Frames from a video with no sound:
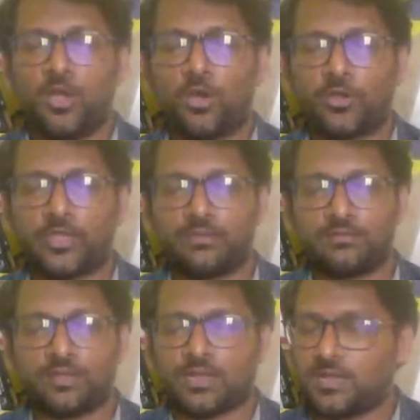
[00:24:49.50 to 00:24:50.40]
okay,
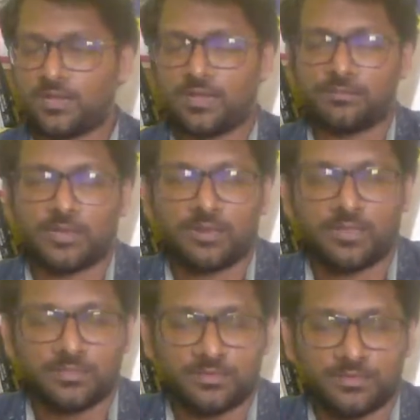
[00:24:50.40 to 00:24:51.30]
I'm
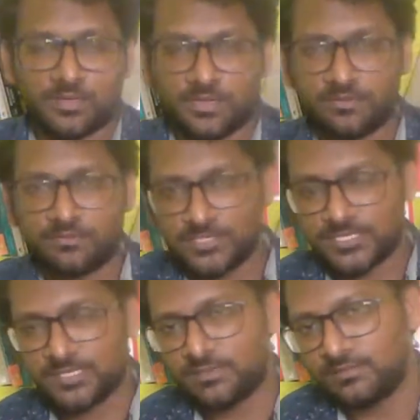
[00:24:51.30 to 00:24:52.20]
Aladdin and I have a
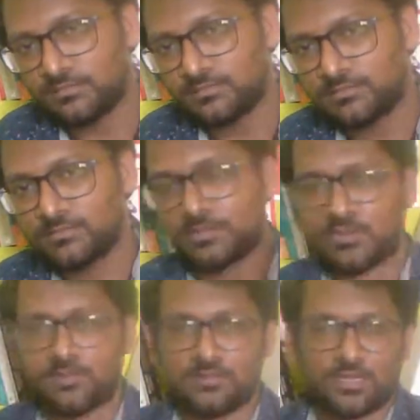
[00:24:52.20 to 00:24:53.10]
genie.
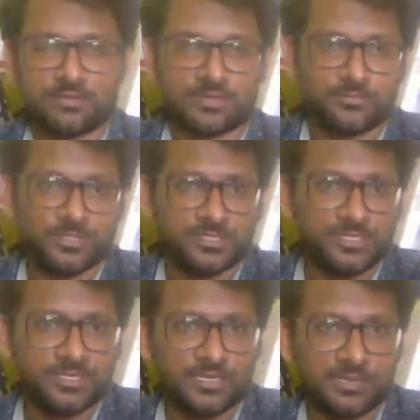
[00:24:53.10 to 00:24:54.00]
I rub the
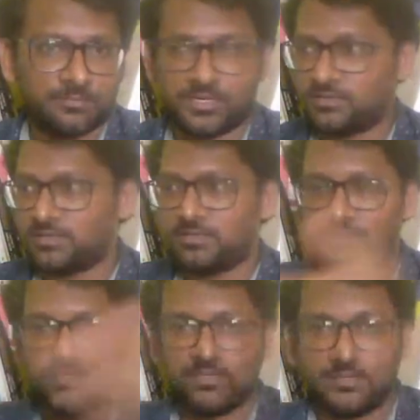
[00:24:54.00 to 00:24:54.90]
genie lamp and
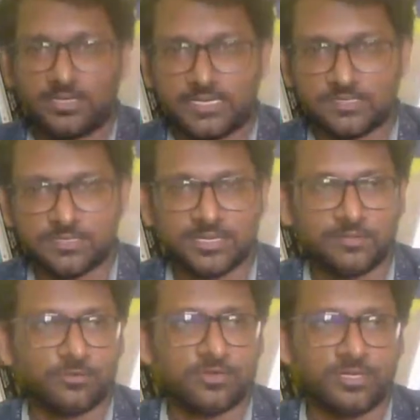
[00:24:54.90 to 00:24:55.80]
in the desert I
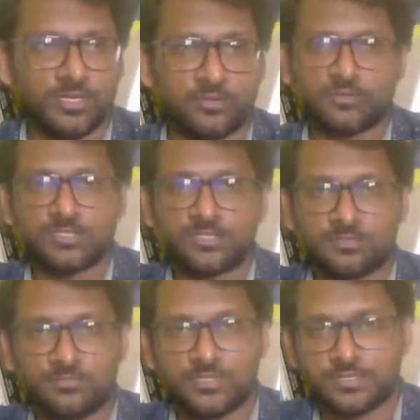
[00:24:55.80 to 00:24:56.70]
want
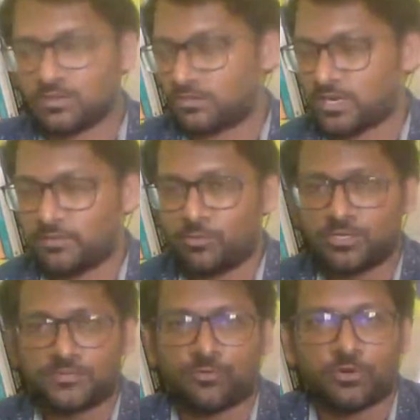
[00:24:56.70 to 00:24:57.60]
ecosystem means, or I
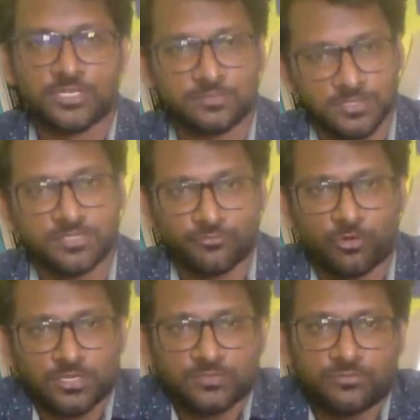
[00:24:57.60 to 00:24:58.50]
want forest means, the
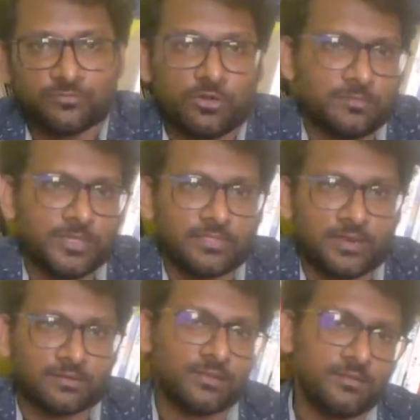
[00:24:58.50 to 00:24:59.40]
forest would form like
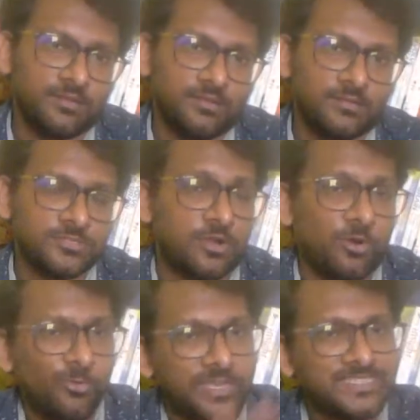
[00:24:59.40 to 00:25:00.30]
that. So
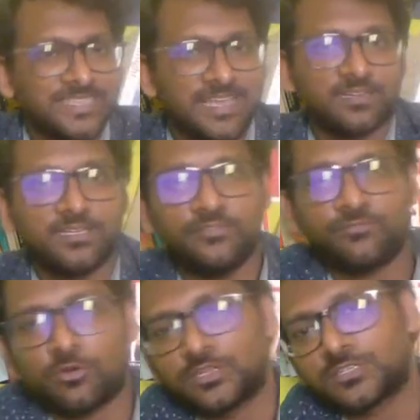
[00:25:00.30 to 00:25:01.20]
how exactly
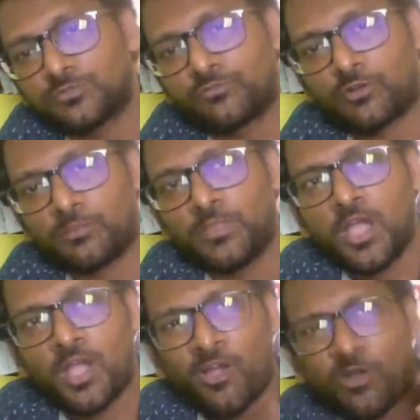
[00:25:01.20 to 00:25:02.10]
forest would form?
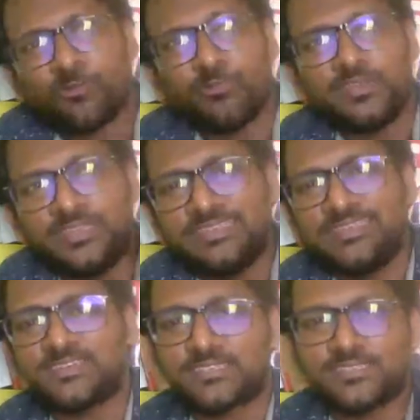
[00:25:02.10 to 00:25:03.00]
How many
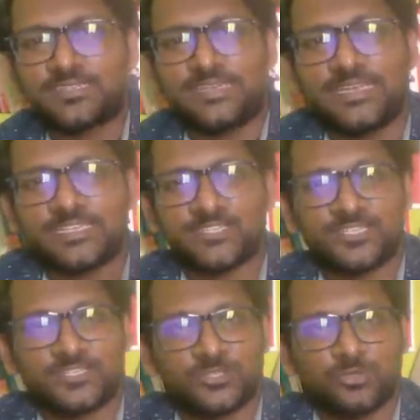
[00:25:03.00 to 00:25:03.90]
years it
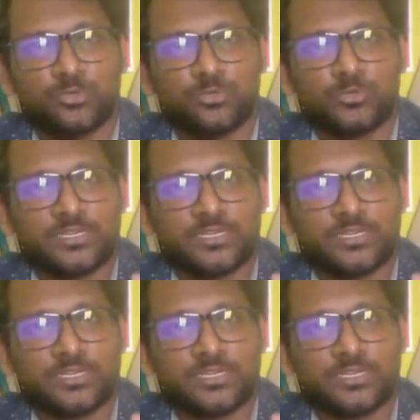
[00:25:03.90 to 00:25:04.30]
takes to